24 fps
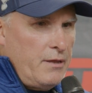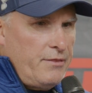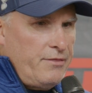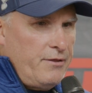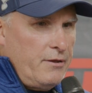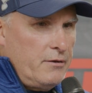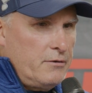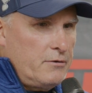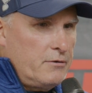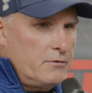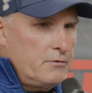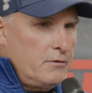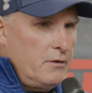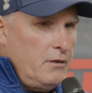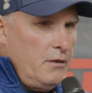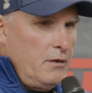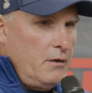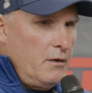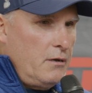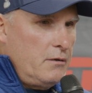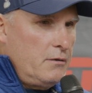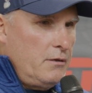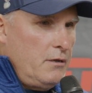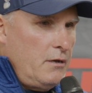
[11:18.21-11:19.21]
think
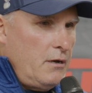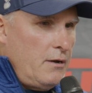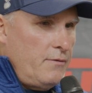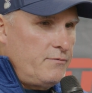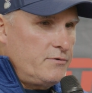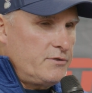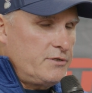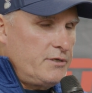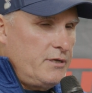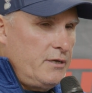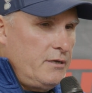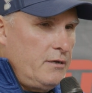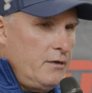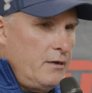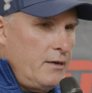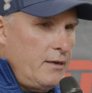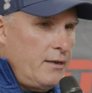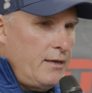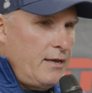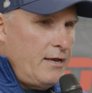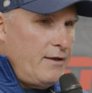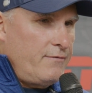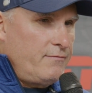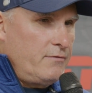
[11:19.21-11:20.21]
you obviously got
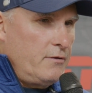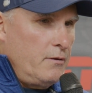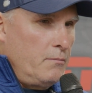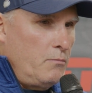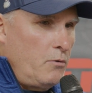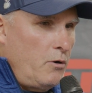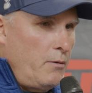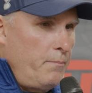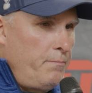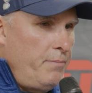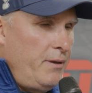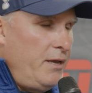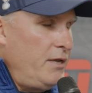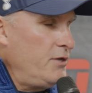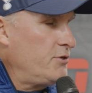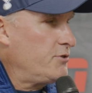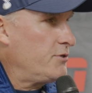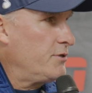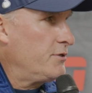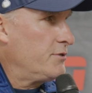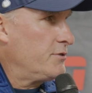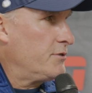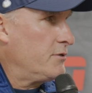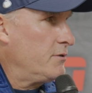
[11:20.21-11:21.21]
to have a little more
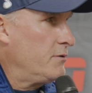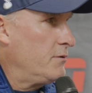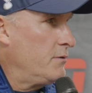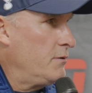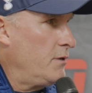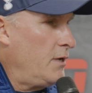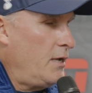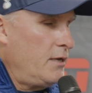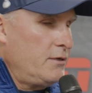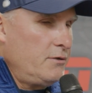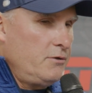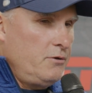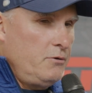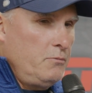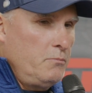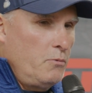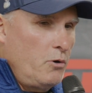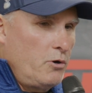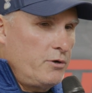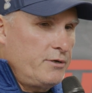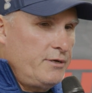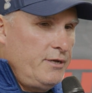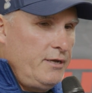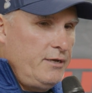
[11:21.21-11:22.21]
patience and do
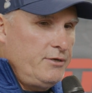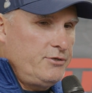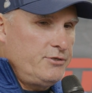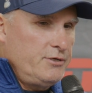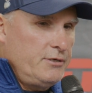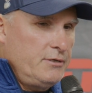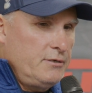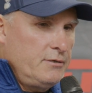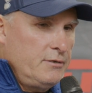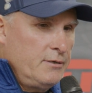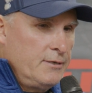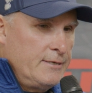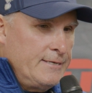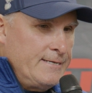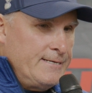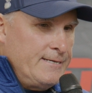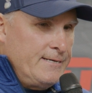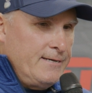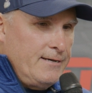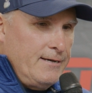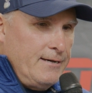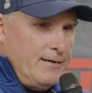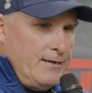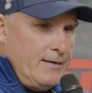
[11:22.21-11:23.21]
more teaching
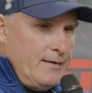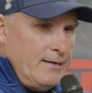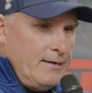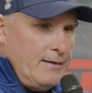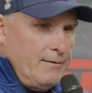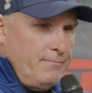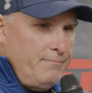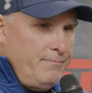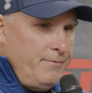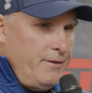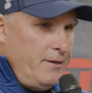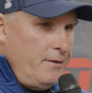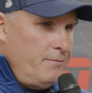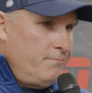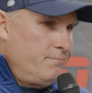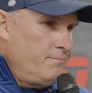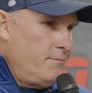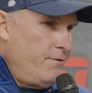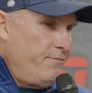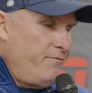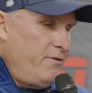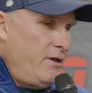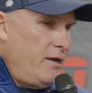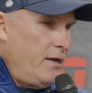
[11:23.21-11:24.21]
than
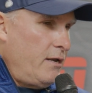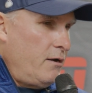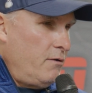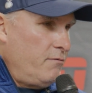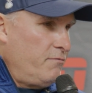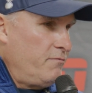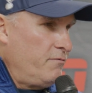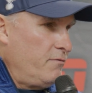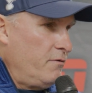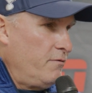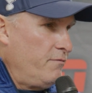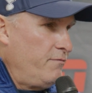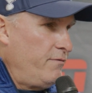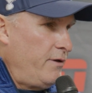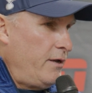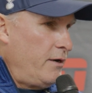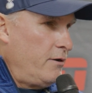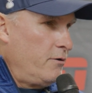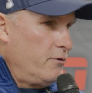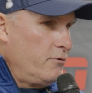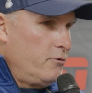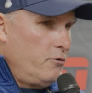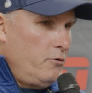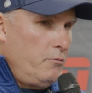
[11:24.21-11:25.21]
if you had a full
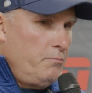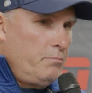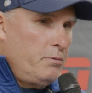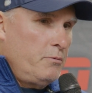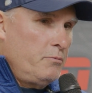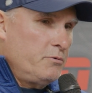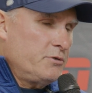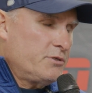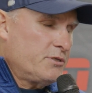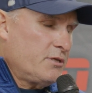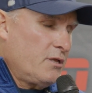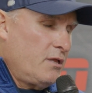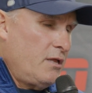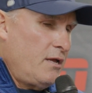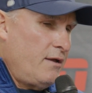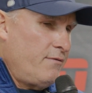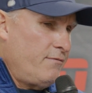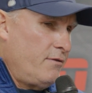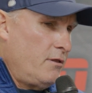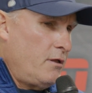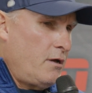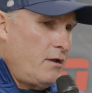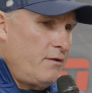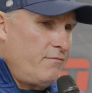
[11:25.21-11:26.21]
veteran group. But we still have
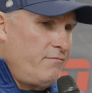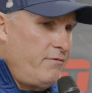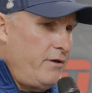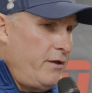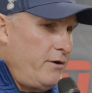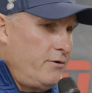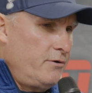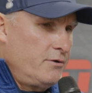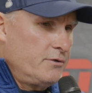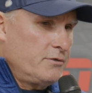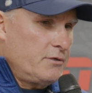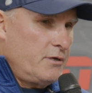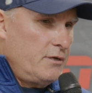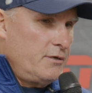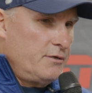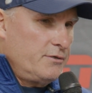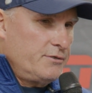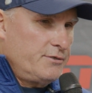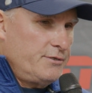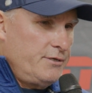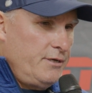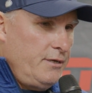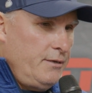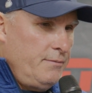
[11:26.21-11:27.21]
a lot of veterans on
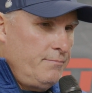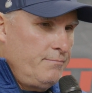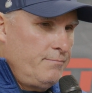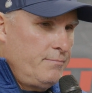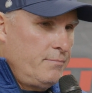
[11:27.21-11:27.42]
this team.